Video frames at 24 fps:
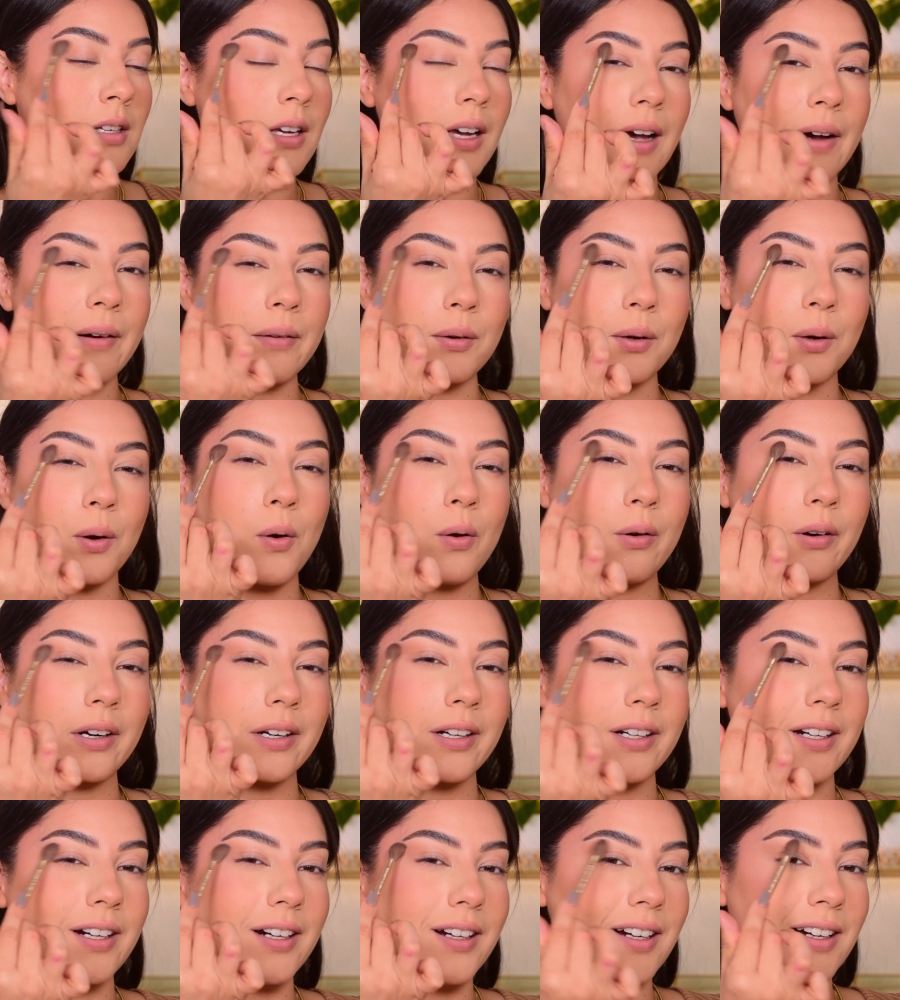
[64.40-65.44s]
outer
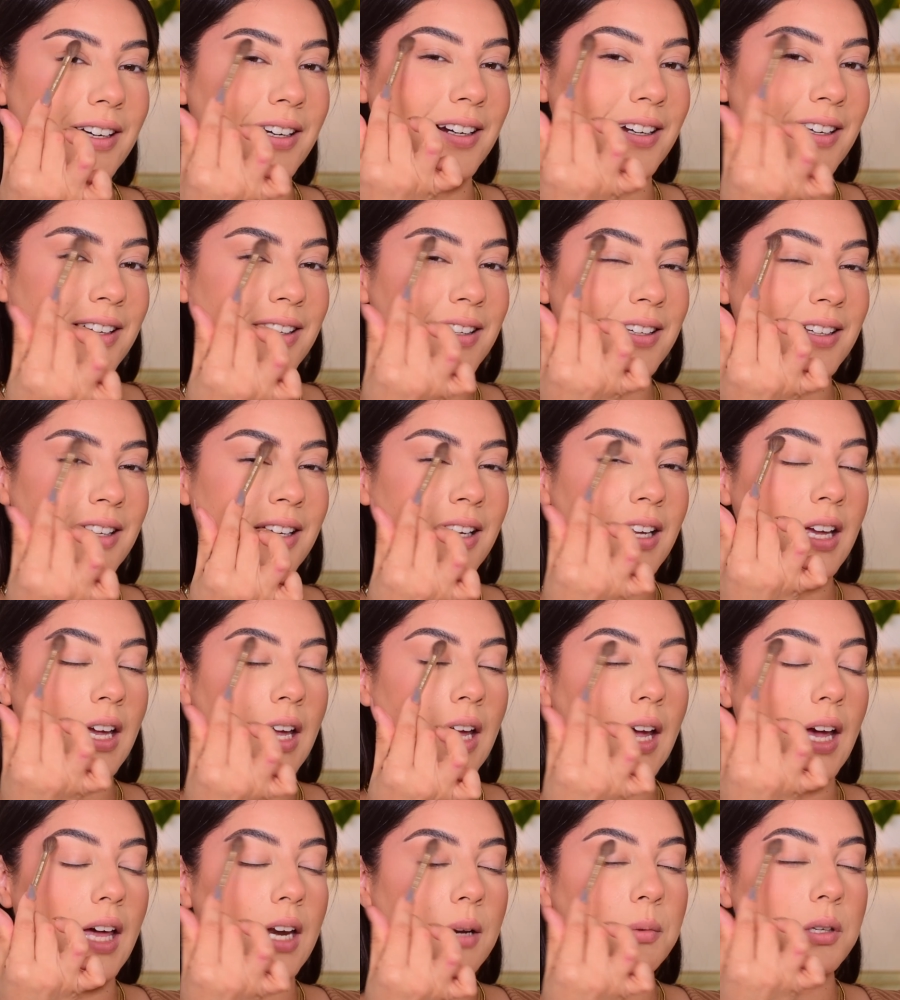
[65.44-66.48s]
corner.
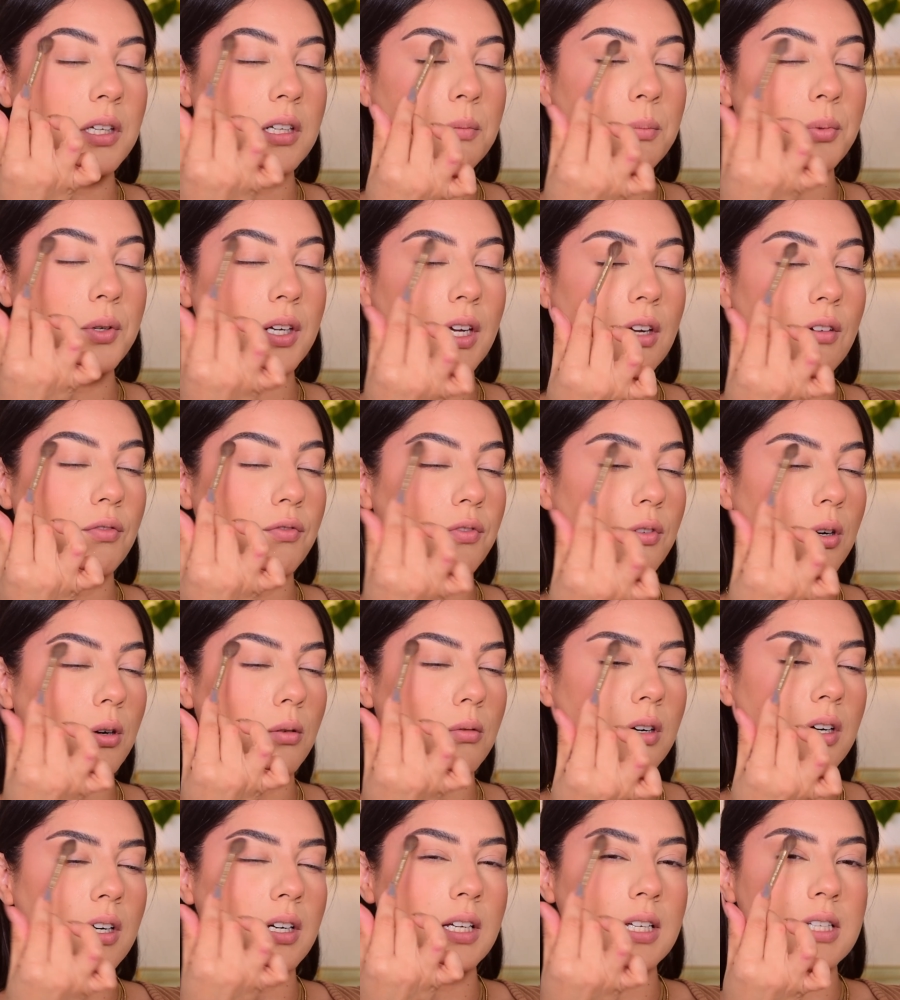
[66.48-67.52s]
And I'm going to bring it
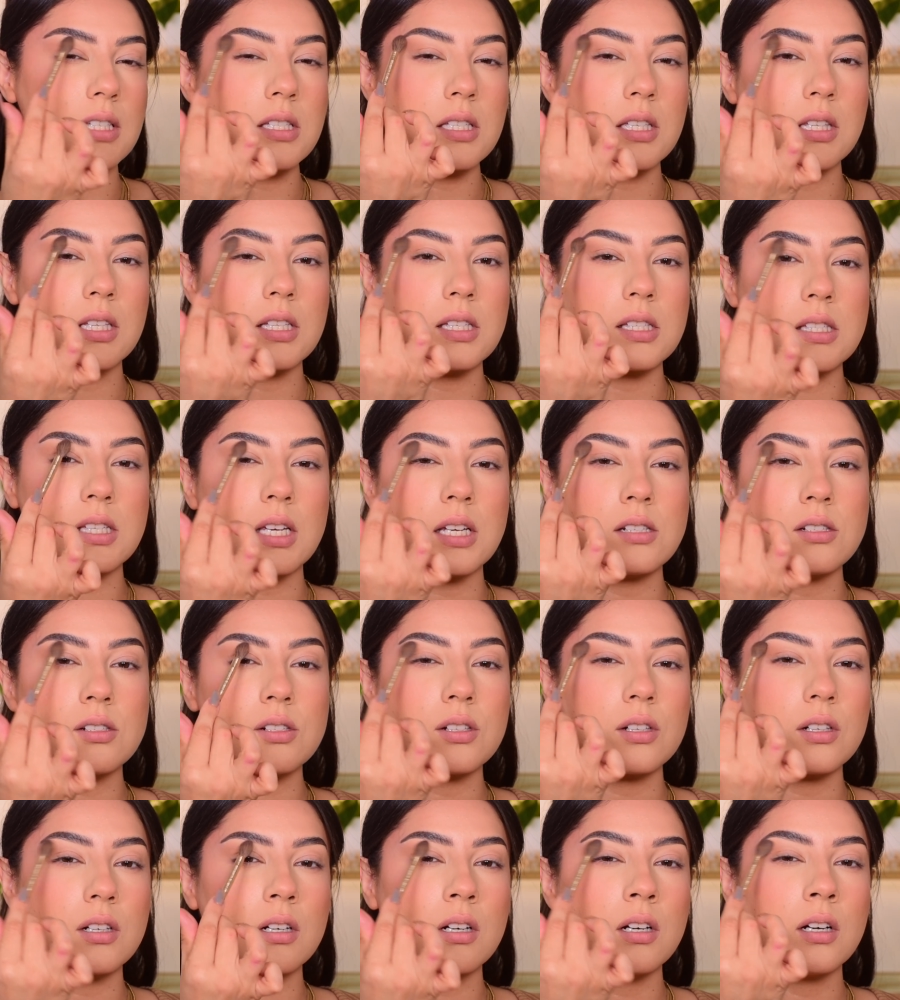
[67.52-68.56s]
forward into the
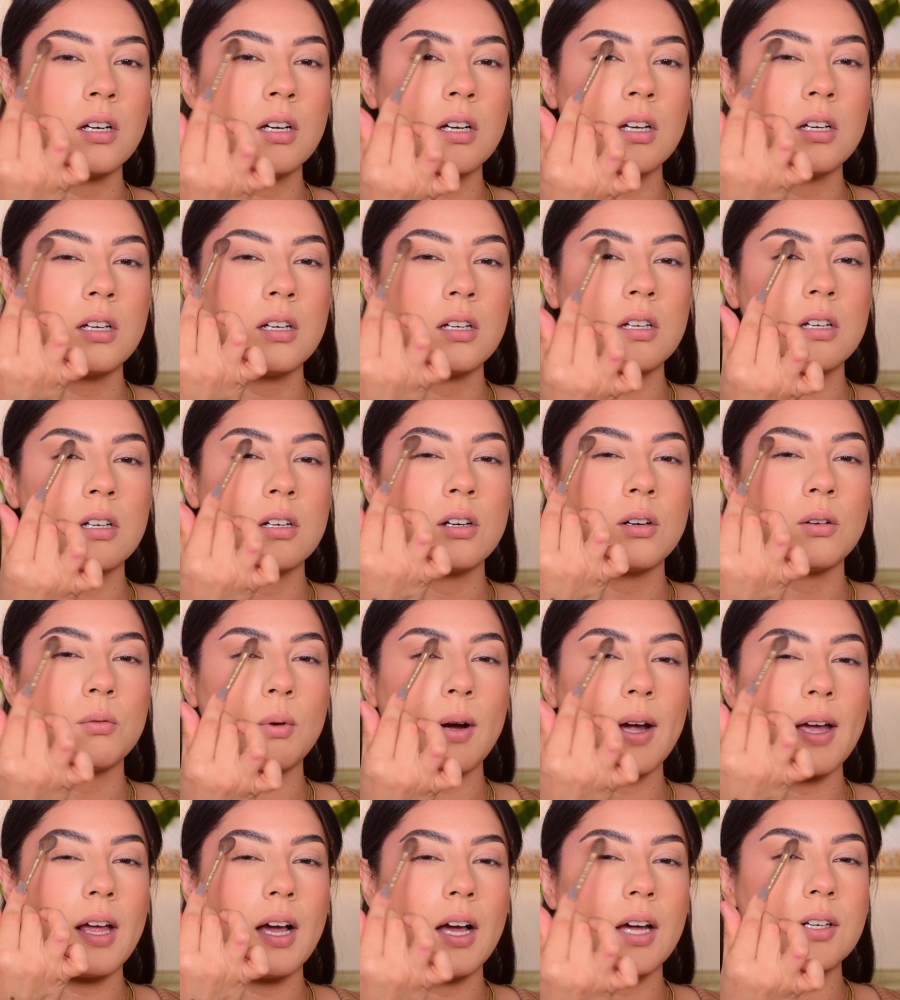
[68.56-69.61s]
center
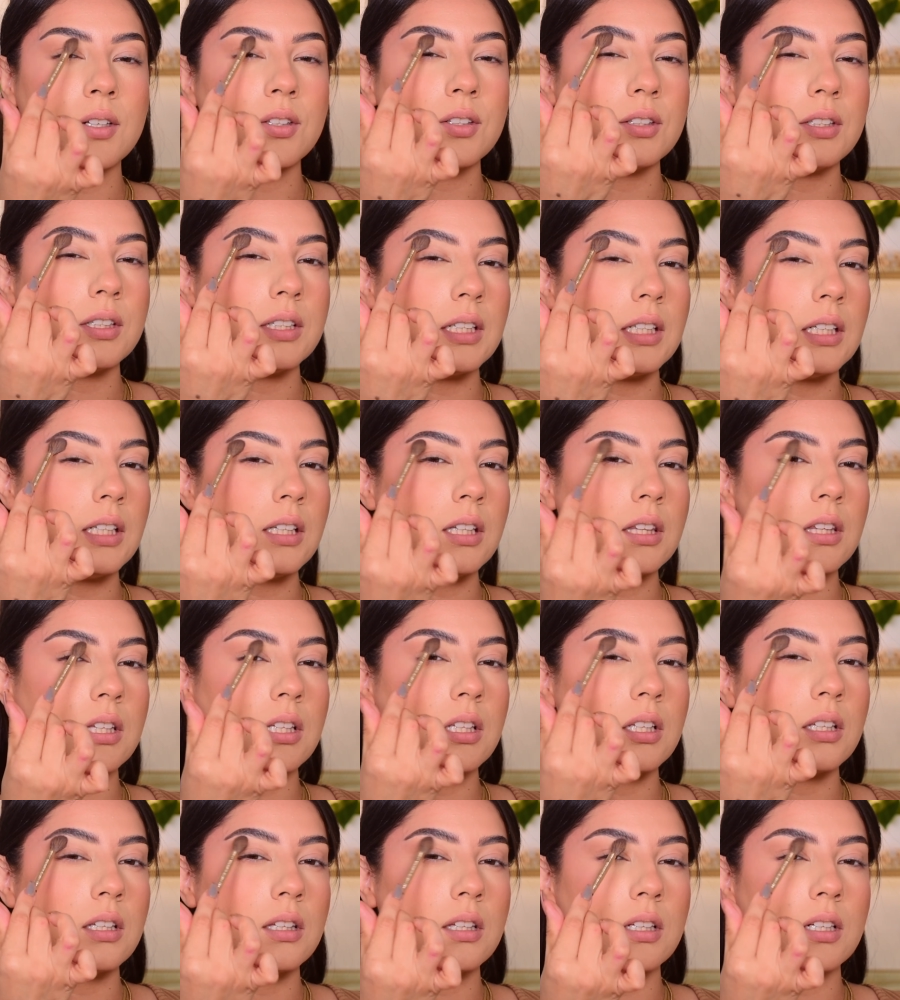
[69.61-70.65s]
right underneath
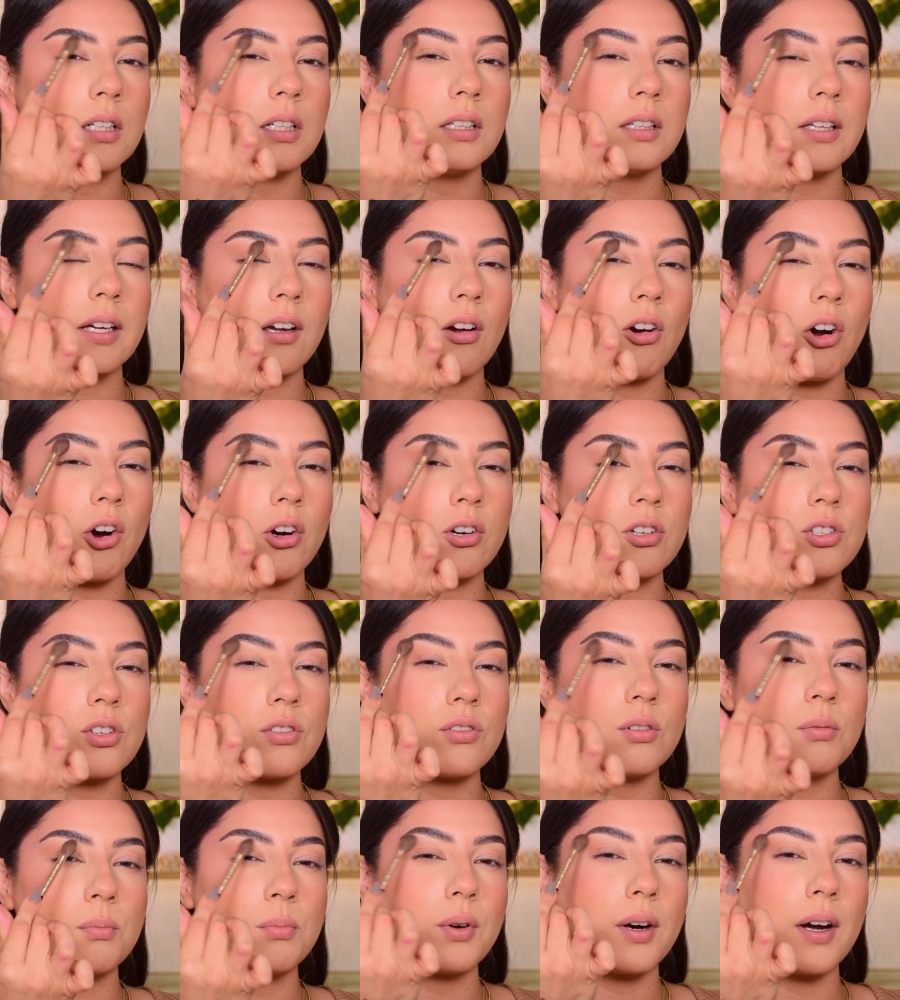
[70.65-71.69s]
the arch of
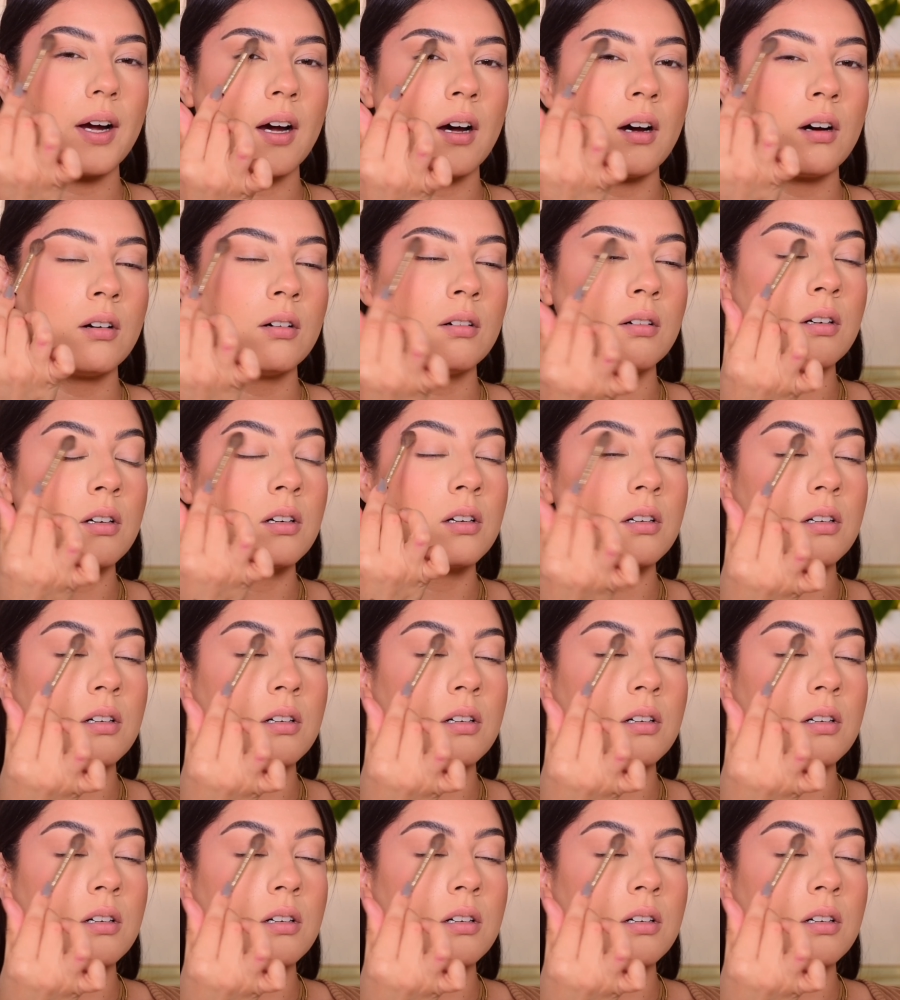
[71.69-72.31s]
the brow.